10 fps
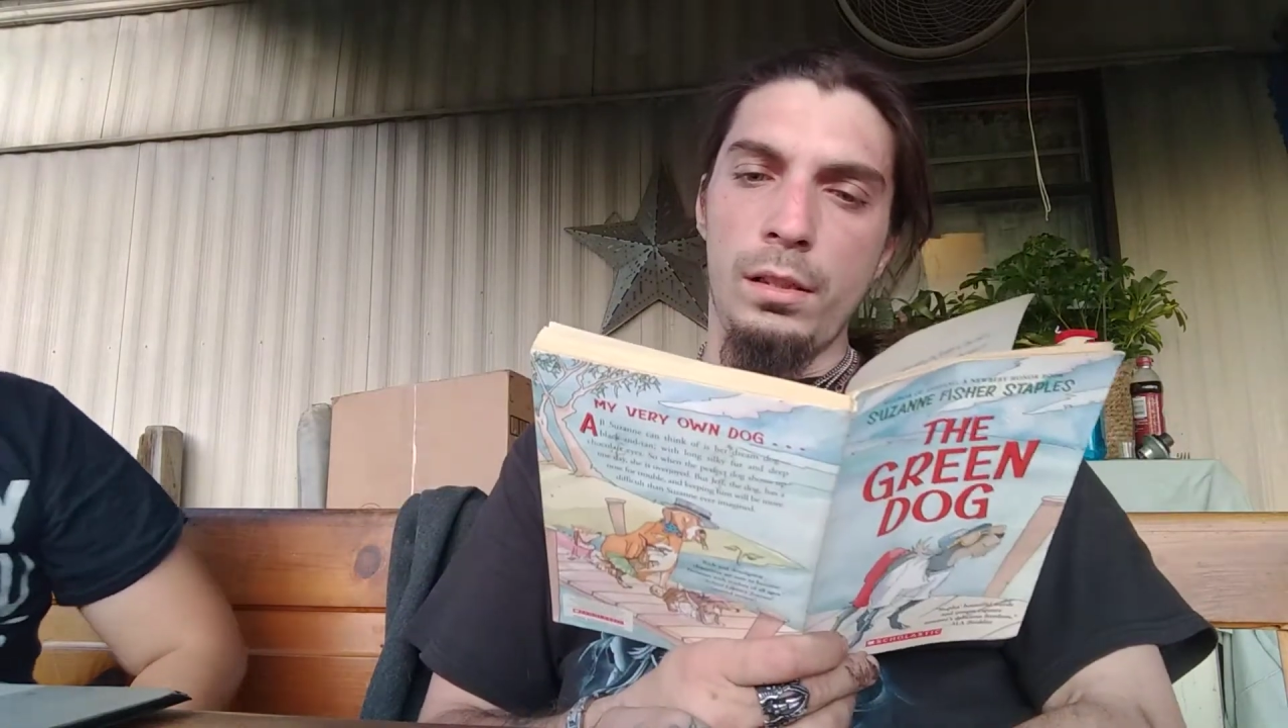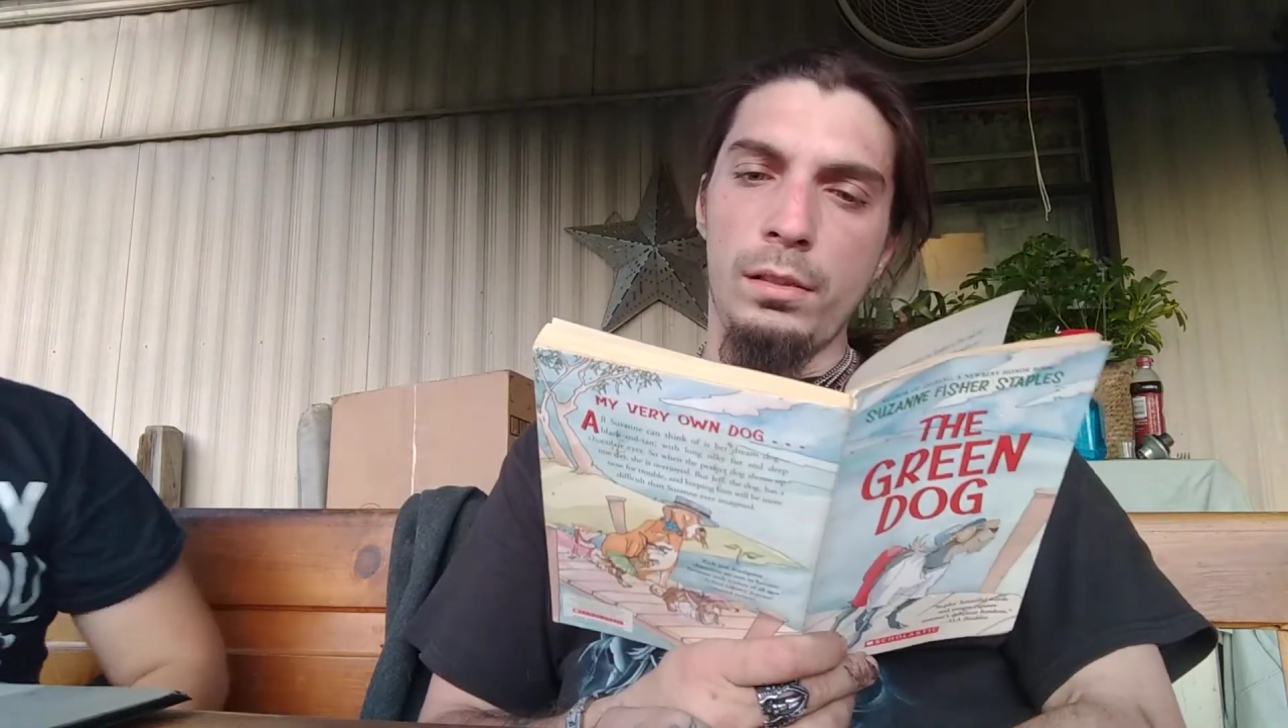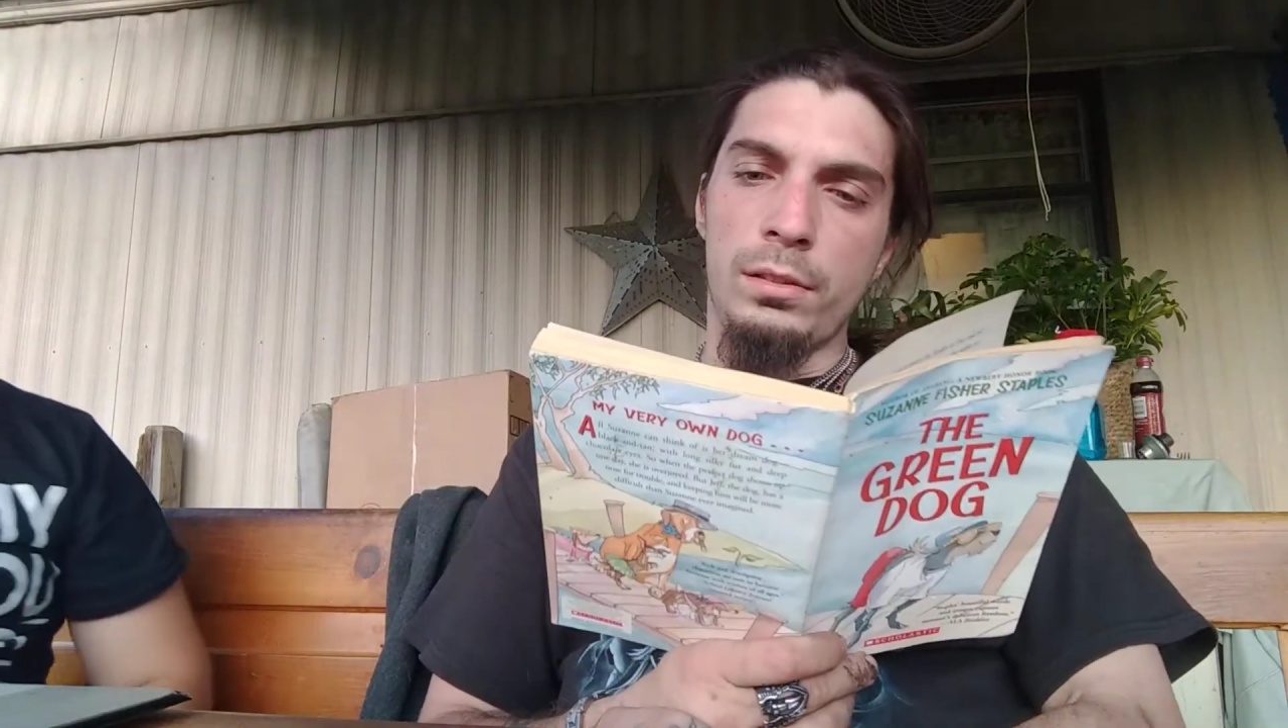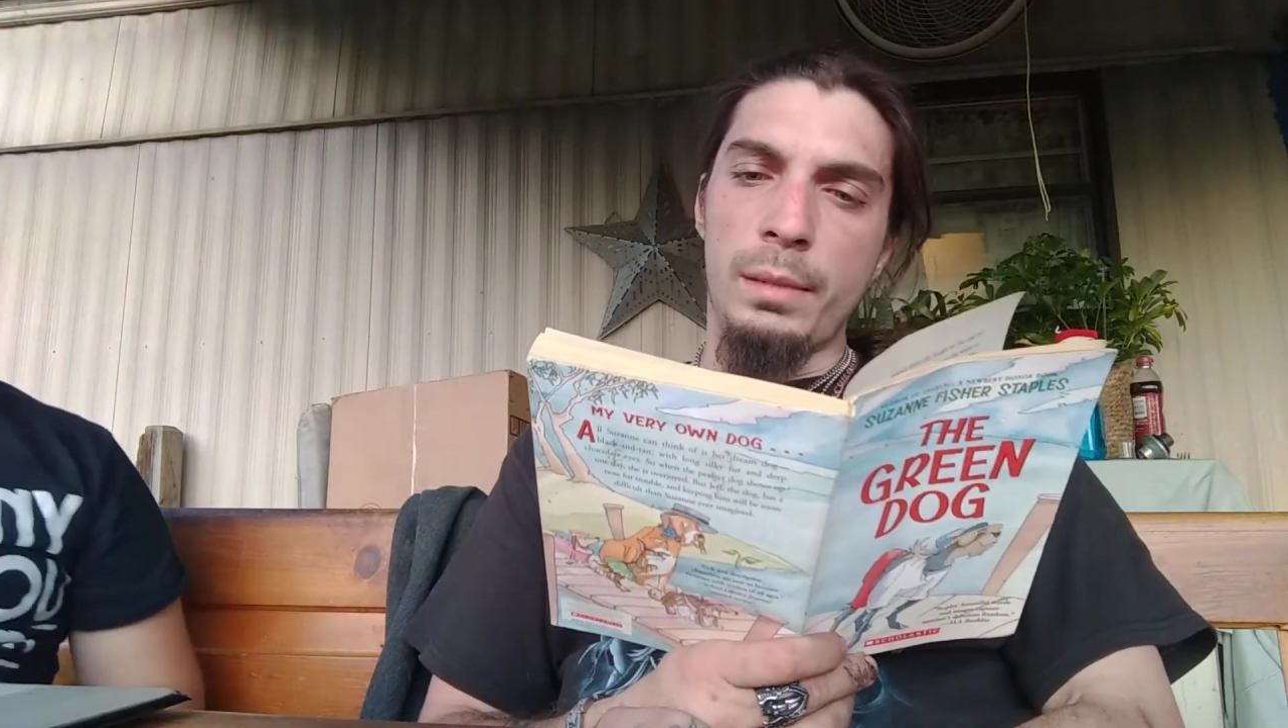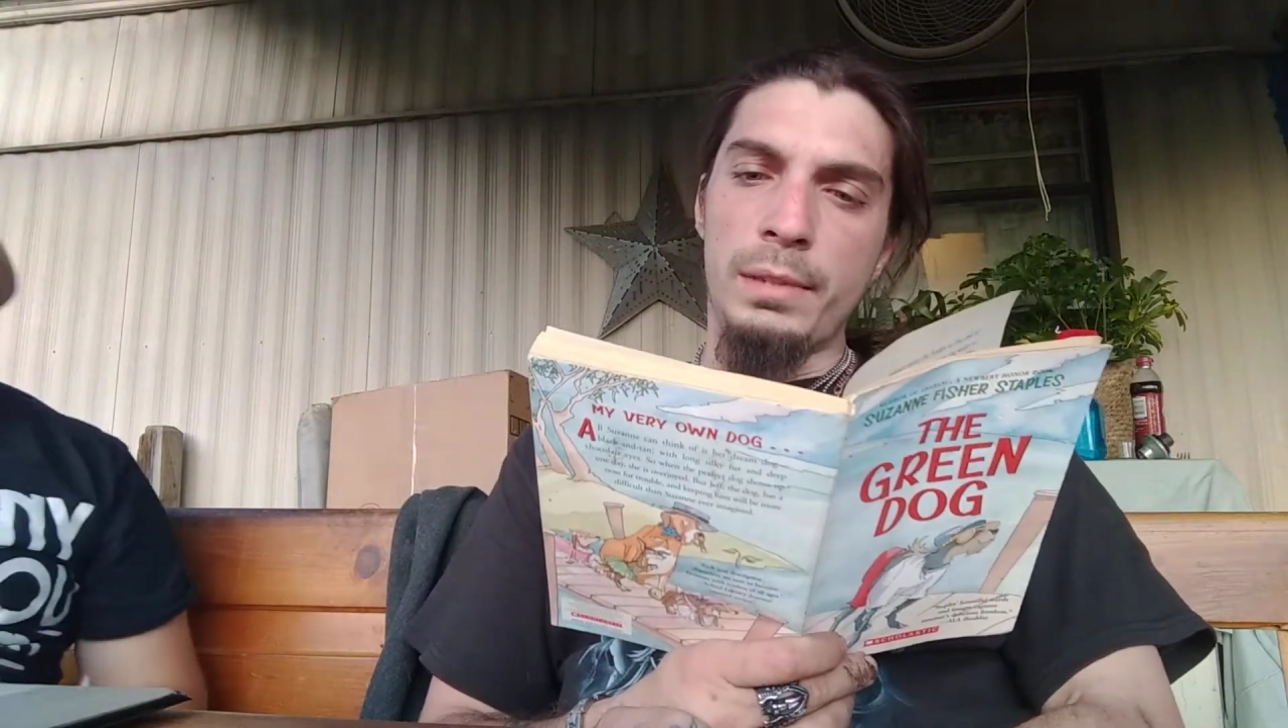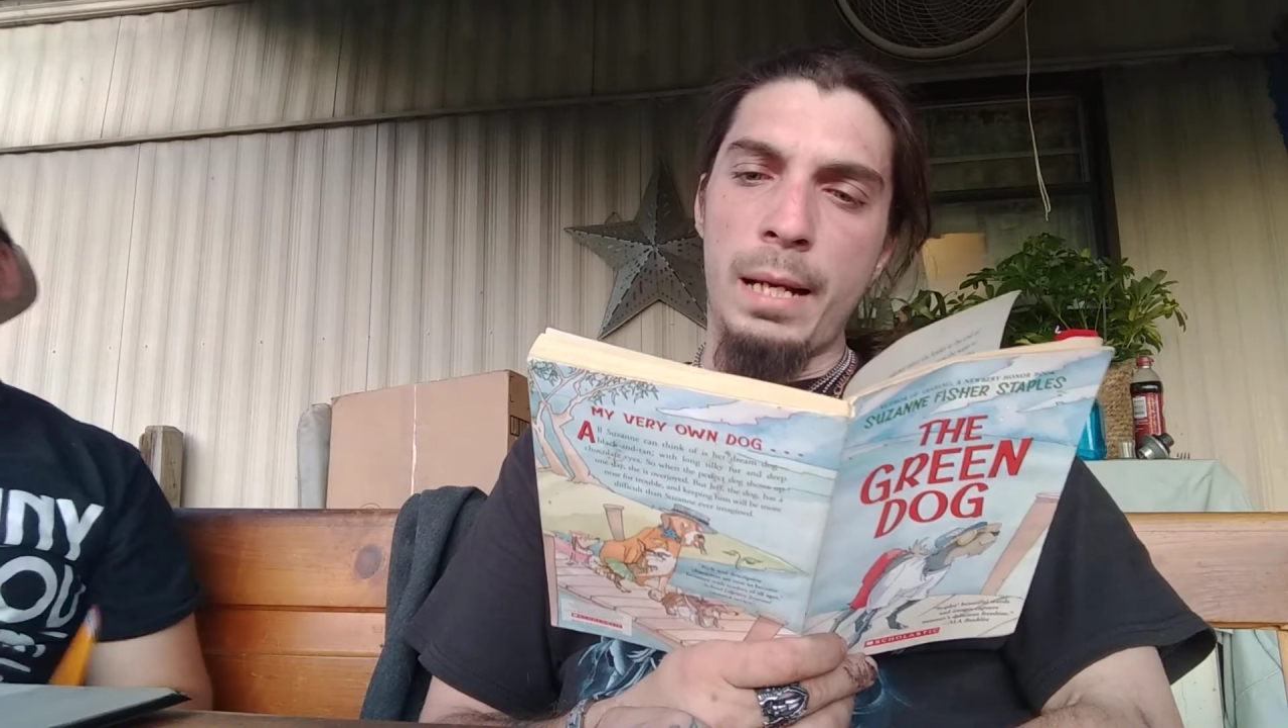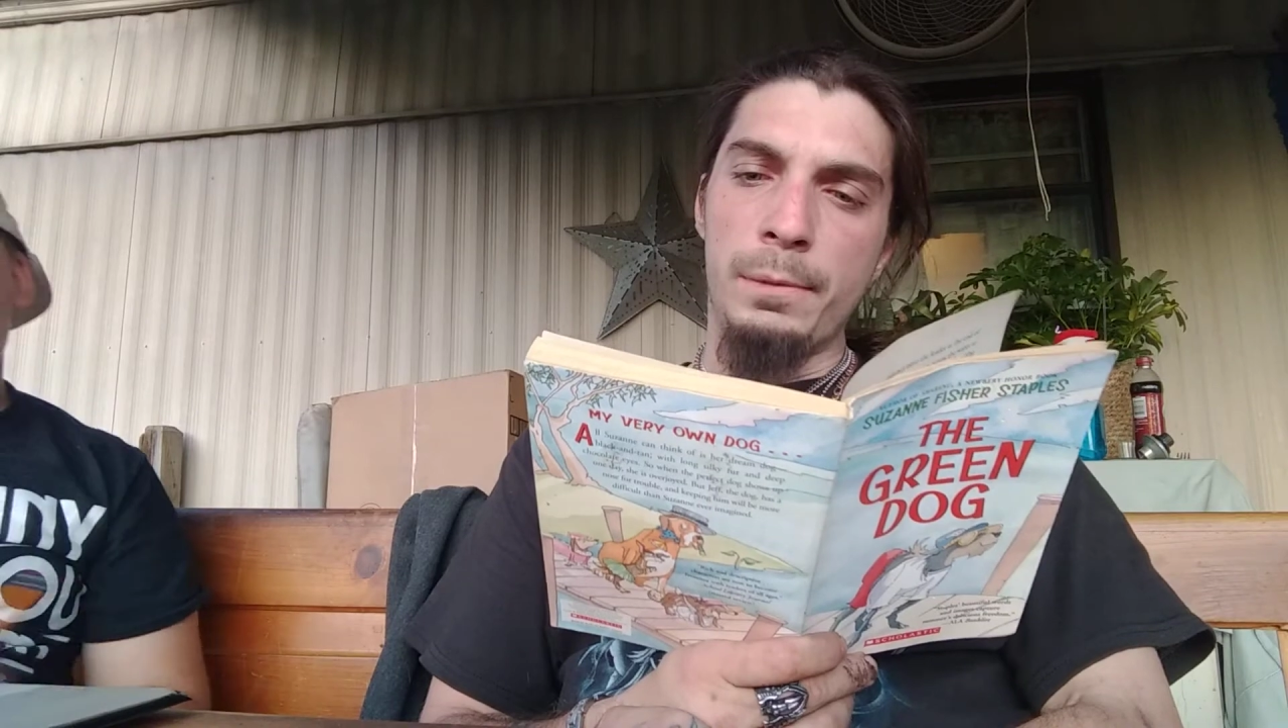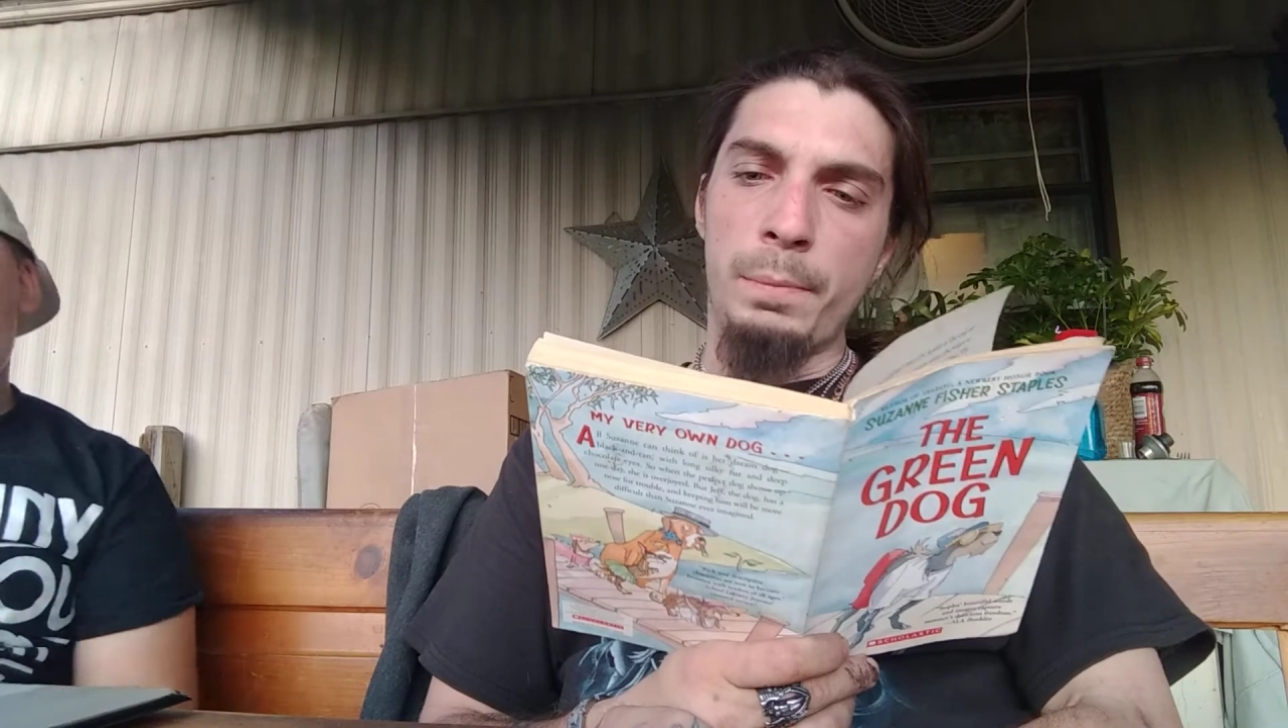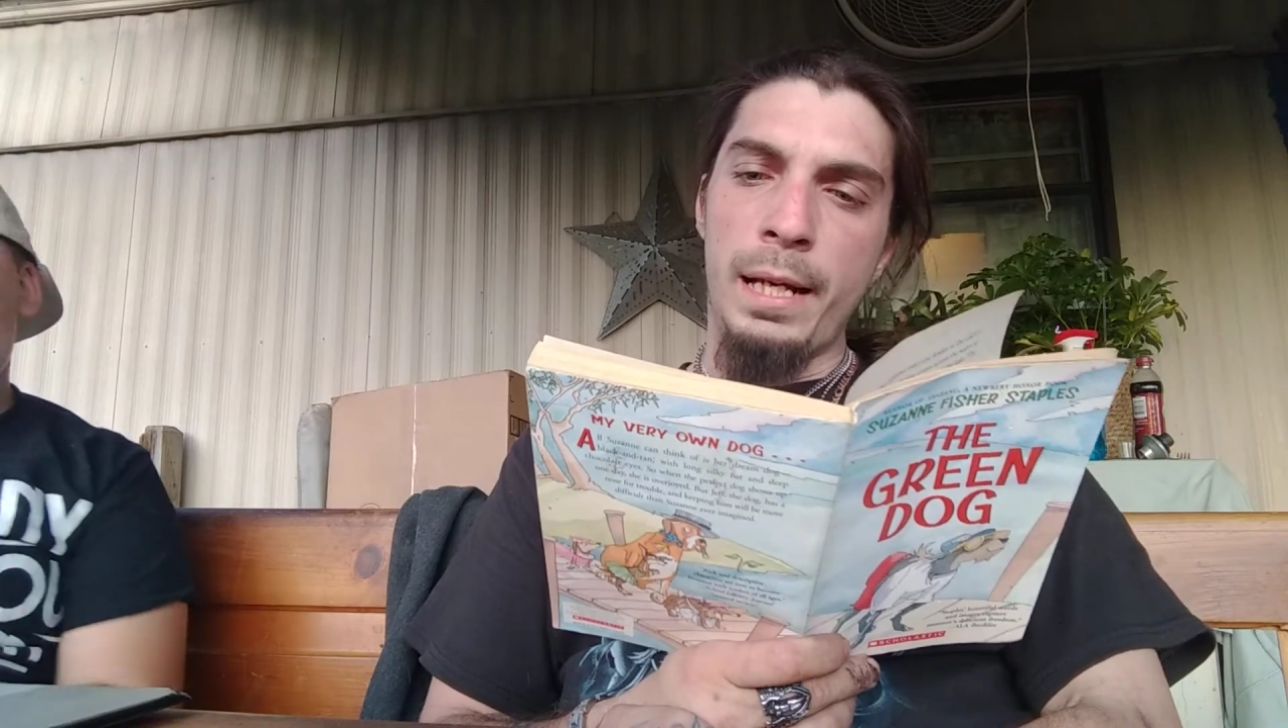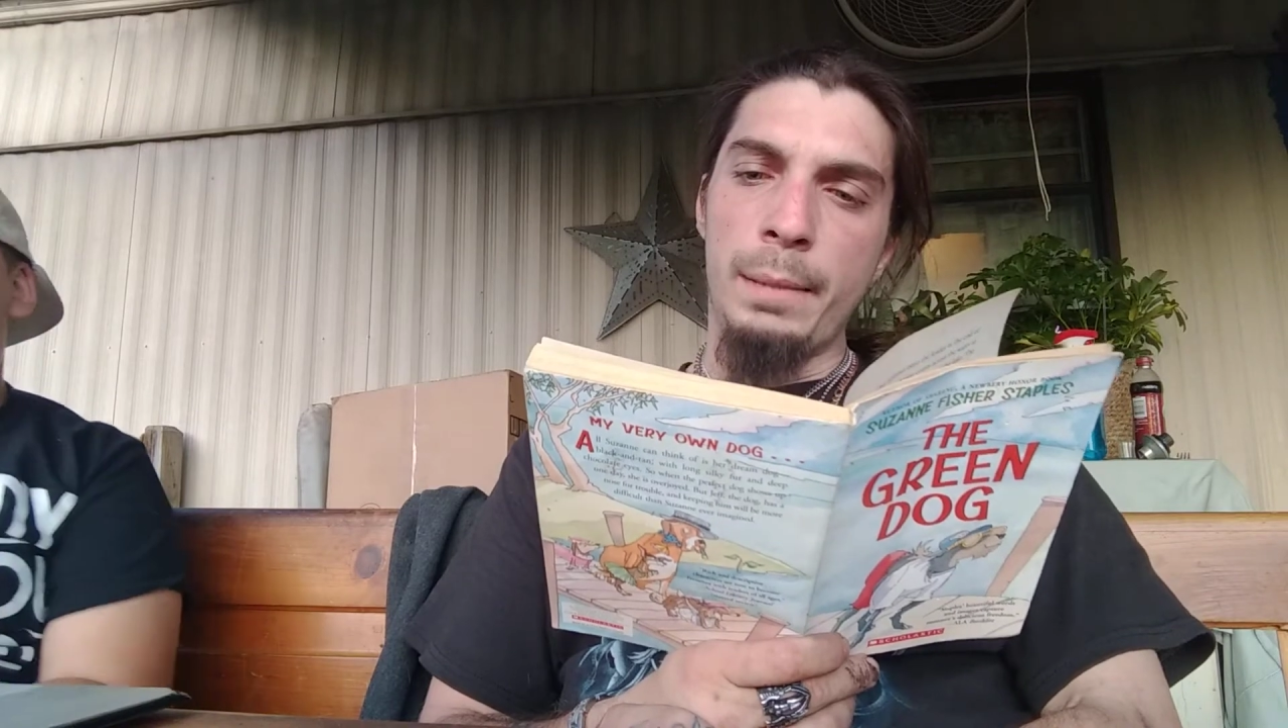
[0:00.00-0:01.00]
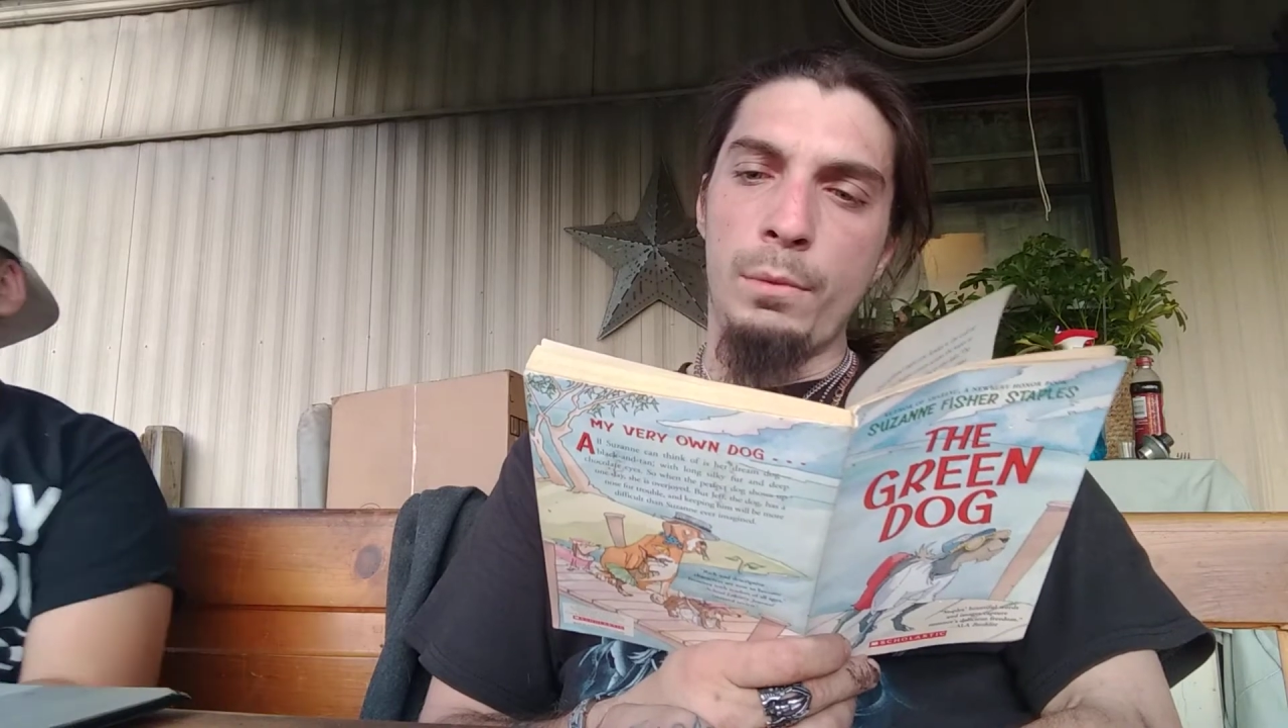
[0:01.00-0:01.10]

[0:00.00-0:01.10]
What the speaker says: Sometimes Patty